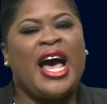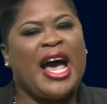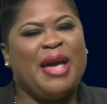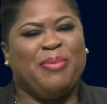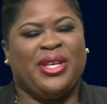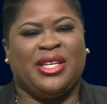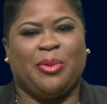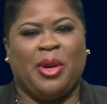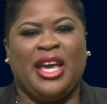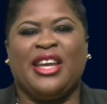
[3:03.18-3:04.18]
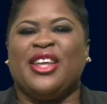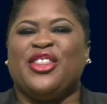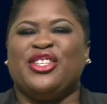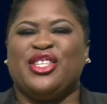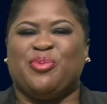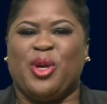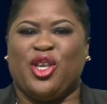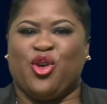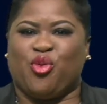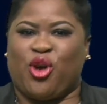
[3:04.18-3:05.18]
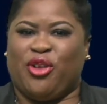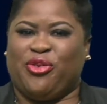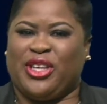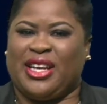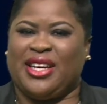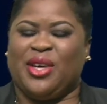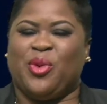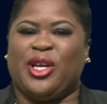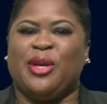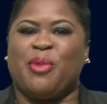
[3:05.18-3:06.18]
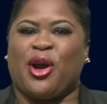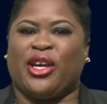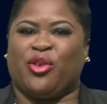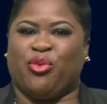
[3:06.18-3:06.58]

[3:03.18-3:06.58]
I'm Belinda Payne and this has been your Royal Fidelity Weekly Market